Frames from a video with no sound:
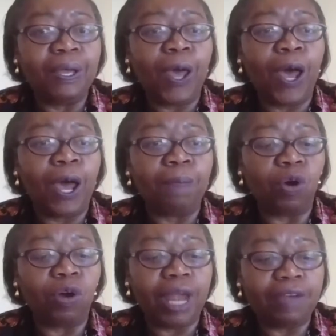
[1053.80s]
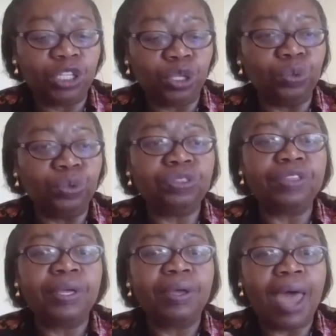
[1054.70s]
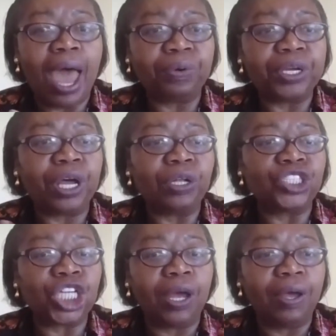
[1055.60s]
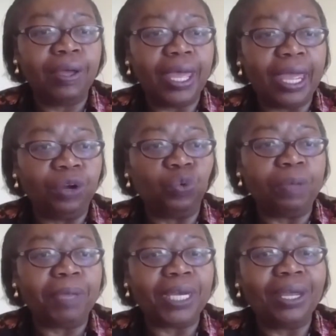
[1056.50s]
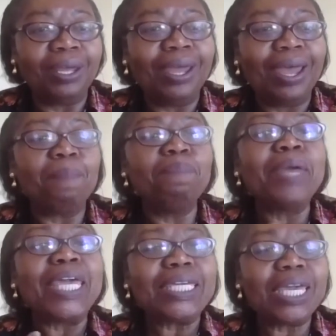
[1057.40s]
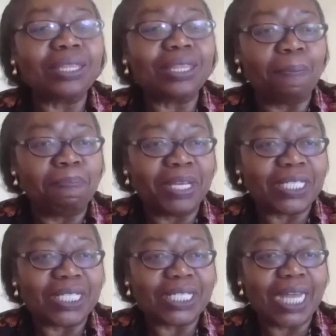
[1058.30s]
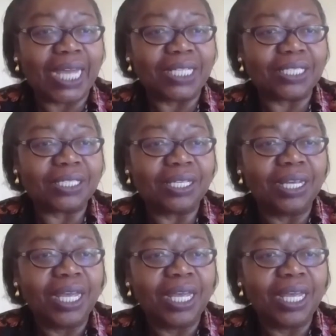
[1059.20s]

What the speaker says: on youth, agriculture, and women, making them business lines.